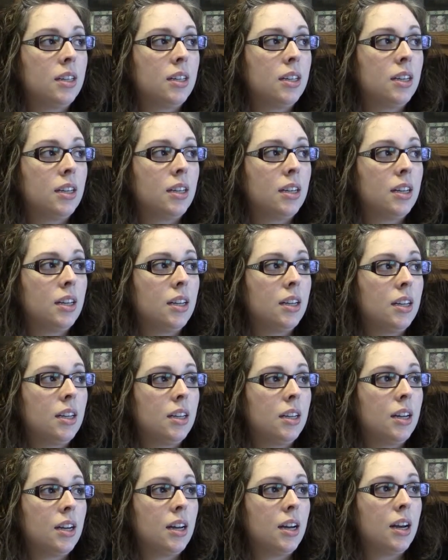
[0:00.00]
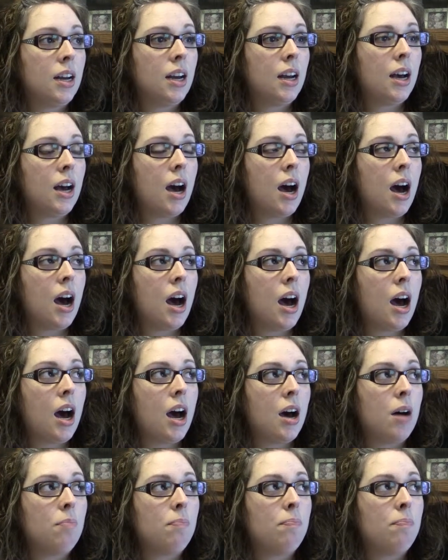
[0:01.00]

(silence)